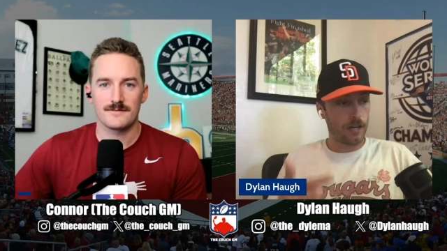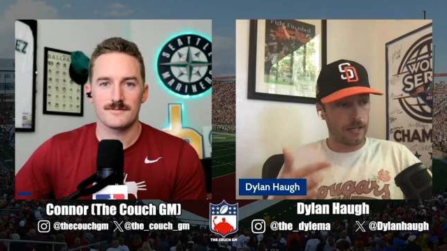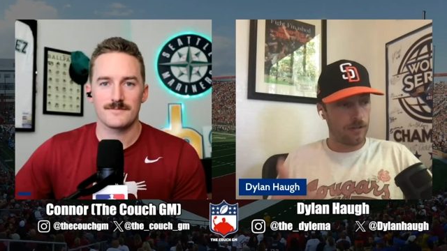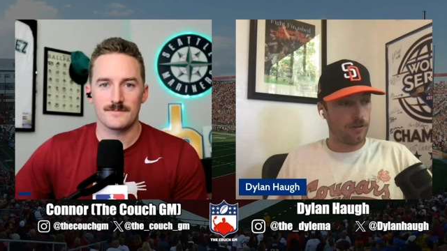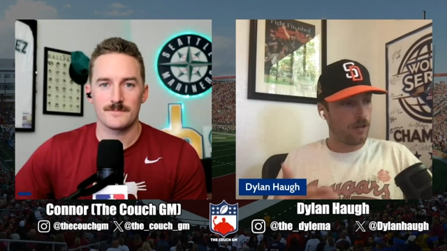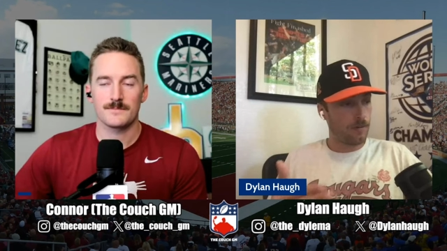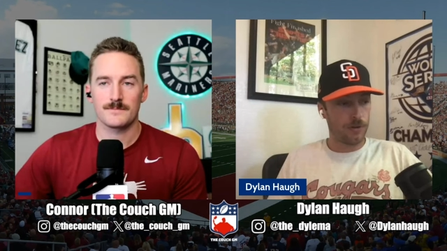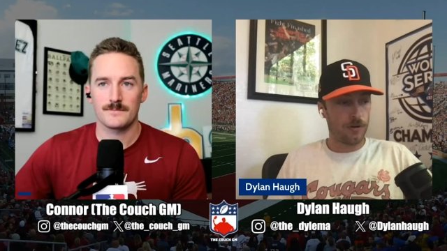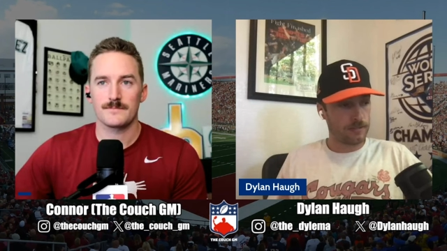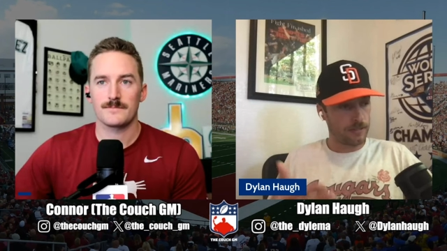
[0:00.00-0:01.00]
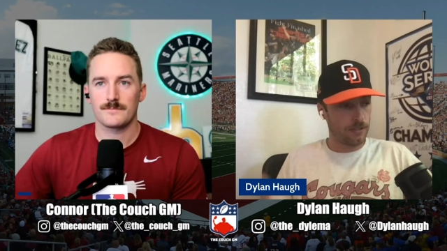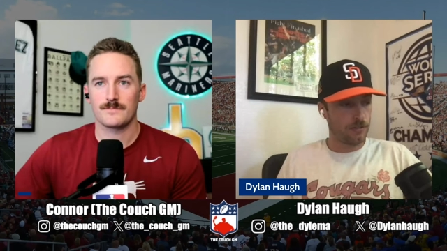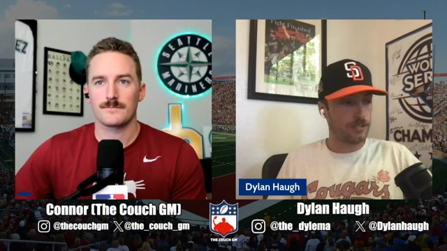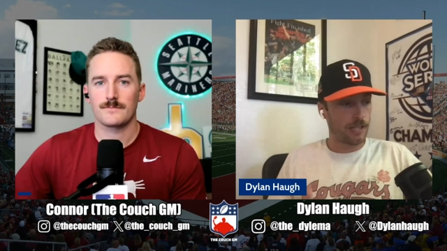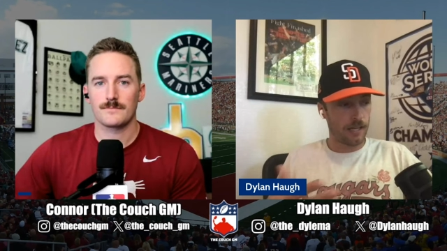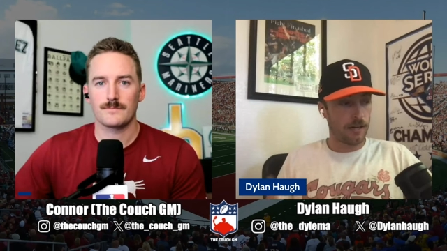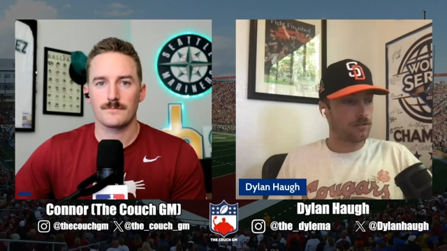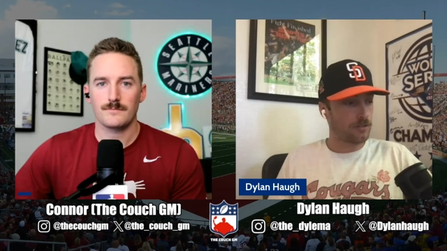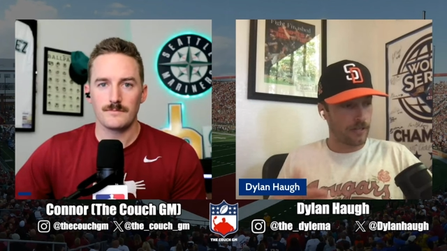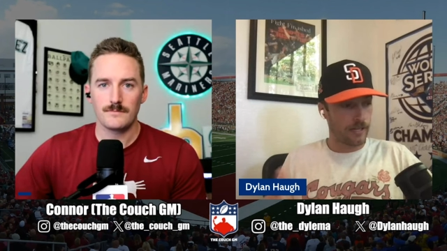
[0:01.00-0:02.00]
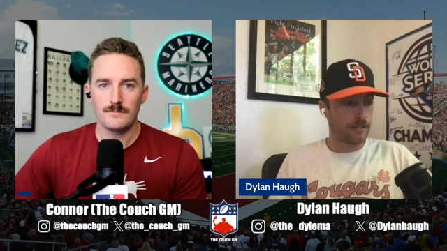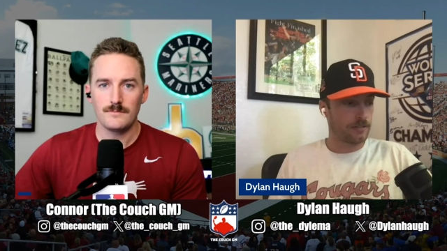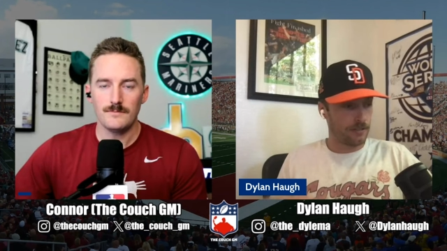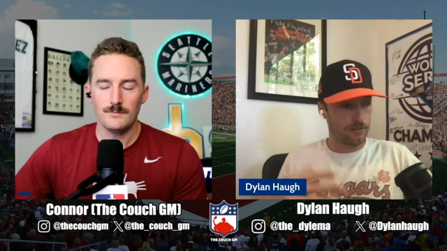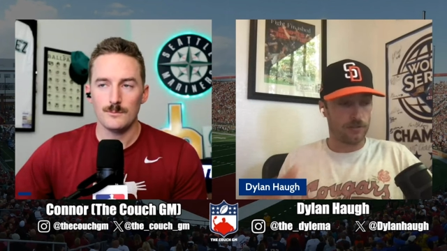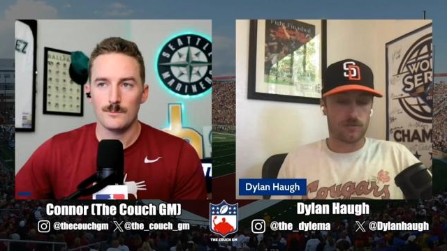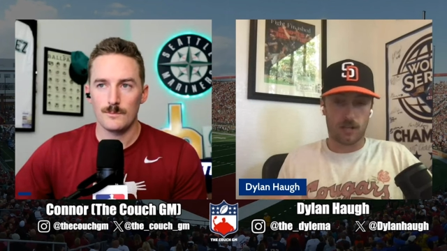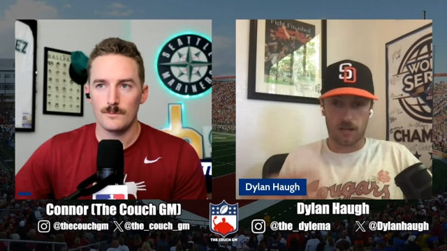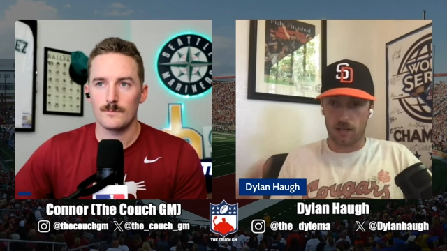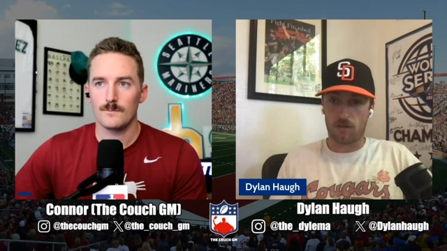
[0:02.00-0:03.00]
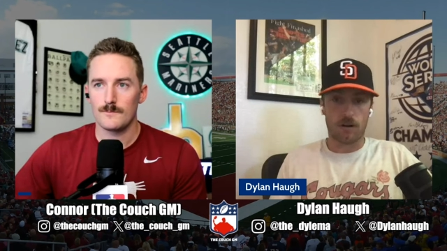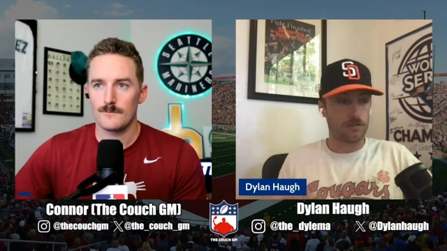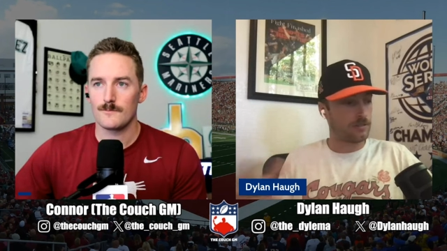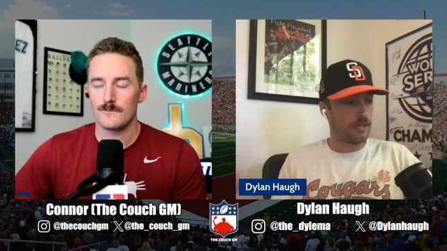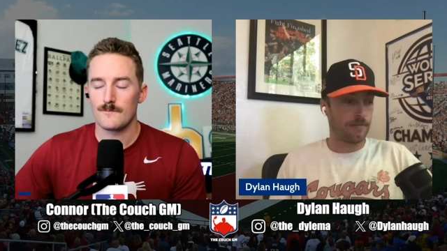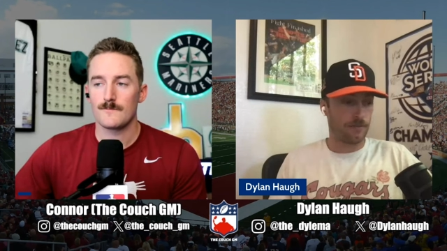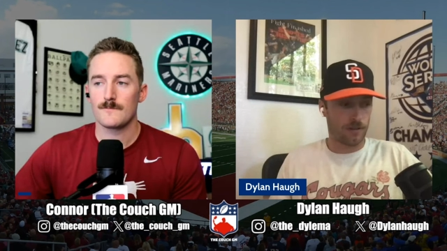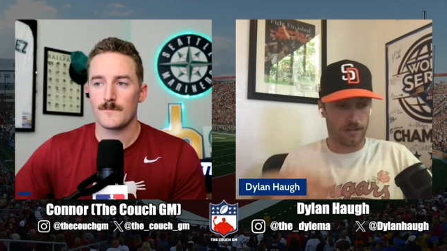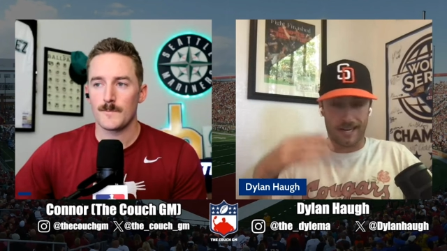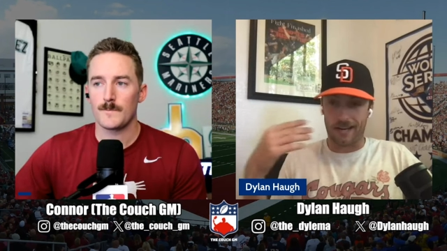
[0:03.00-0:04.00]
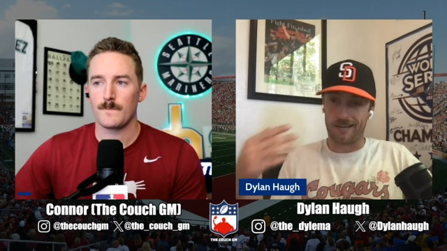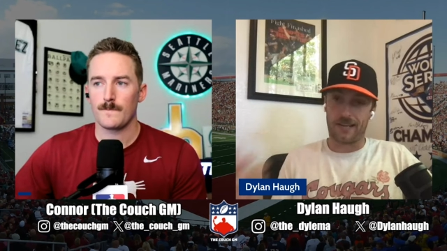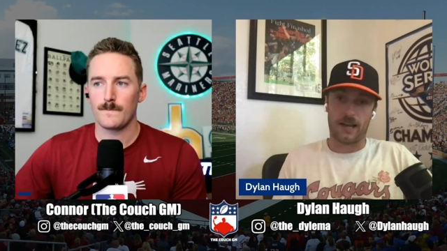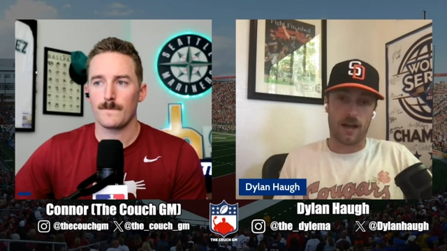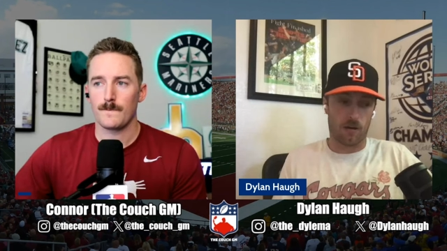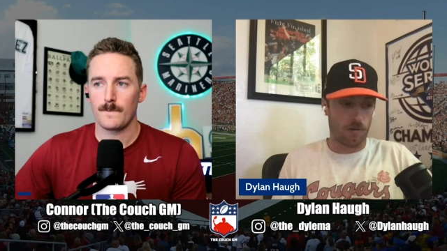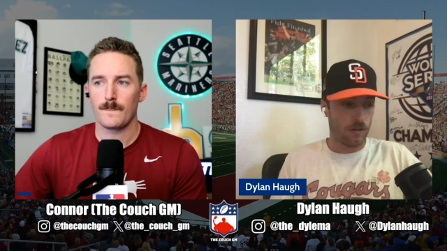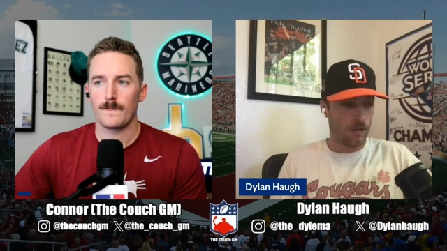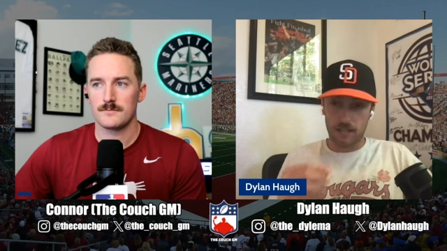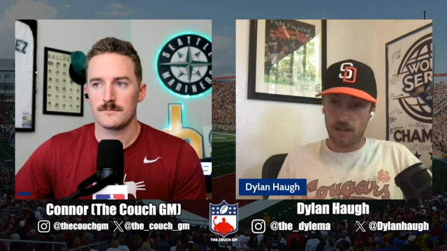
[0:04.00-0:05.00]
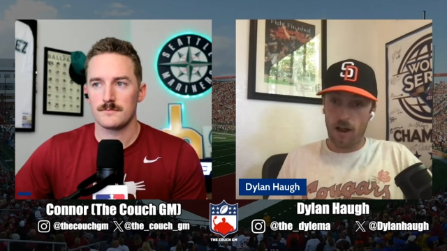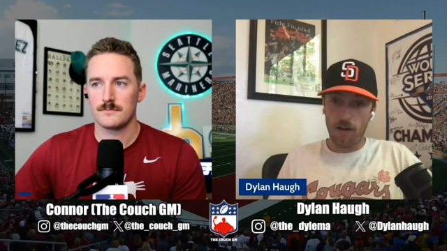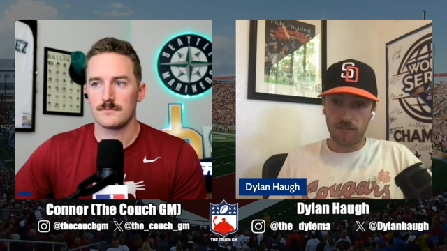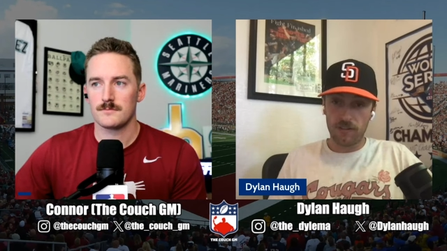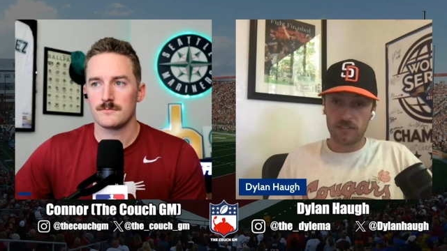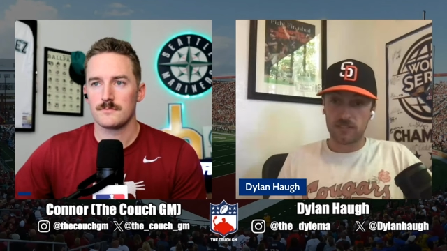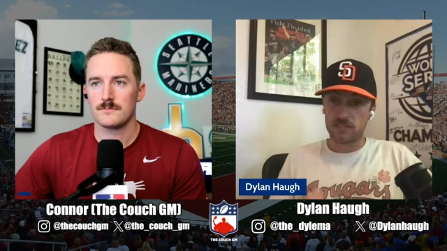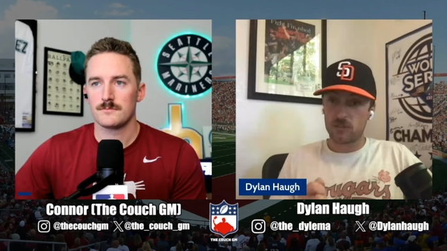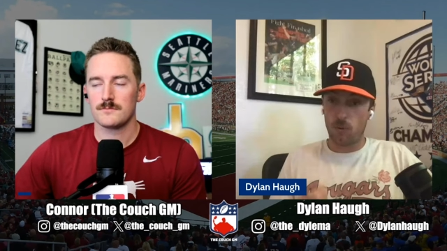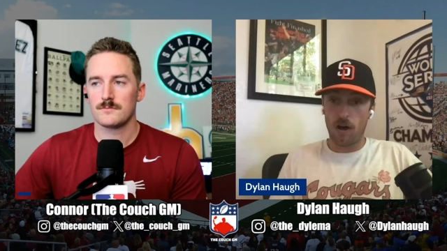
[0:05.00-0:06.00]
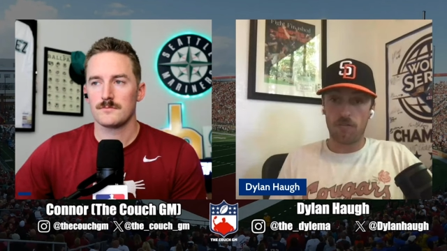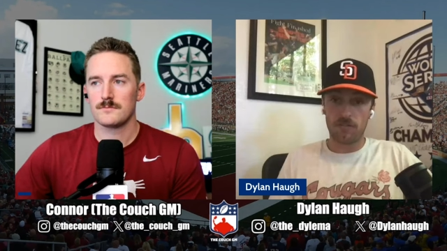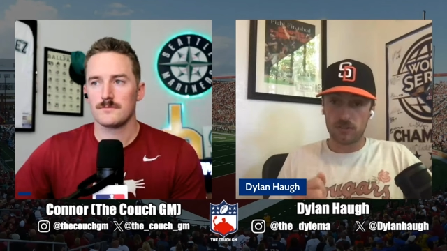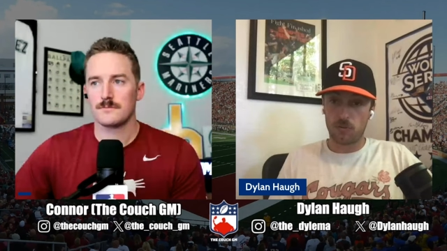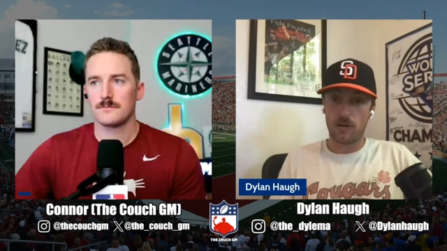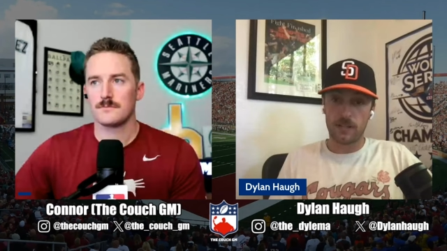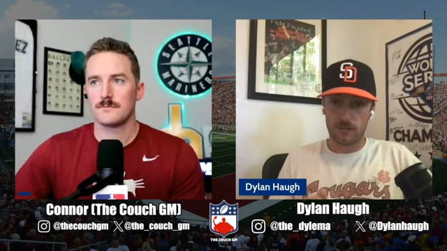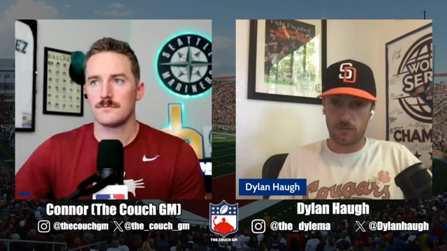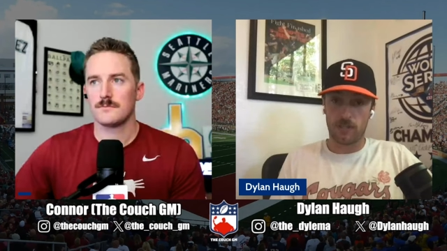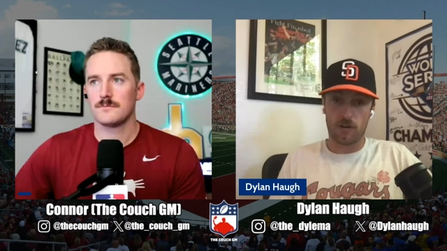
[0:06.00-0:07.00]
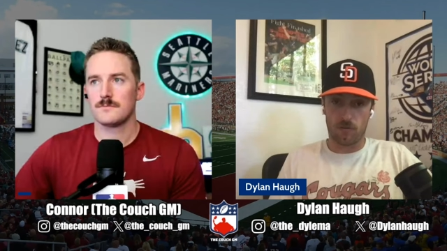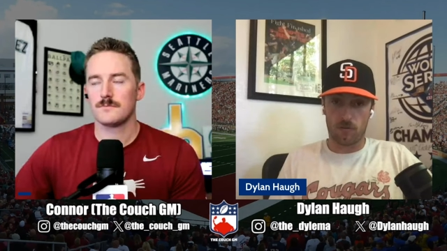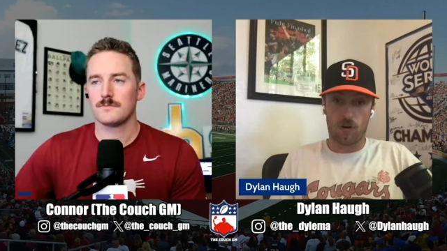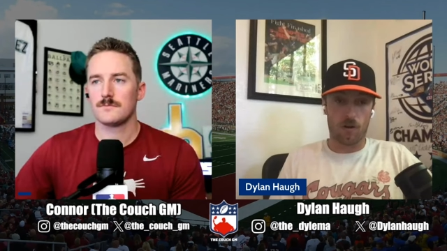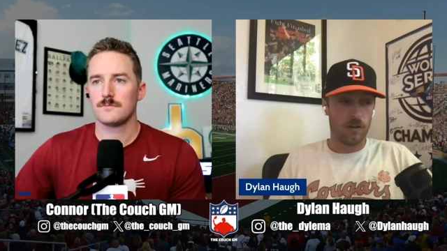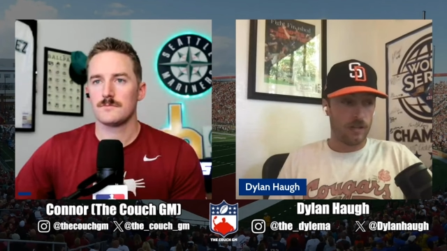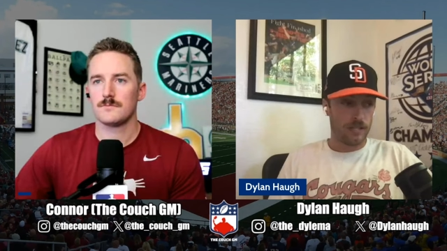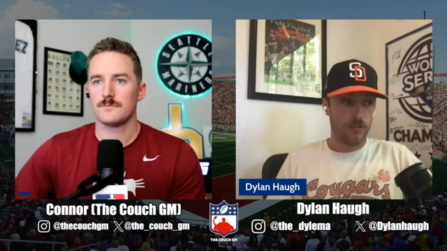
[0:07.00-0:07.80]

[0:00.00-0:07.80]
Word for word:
Speaker 1: Oregon, U W, U S C, U C L A, Arizona, A S U, Utah, Colorado, Stanford, and Cal. In conference, twelve and twenty-three overall.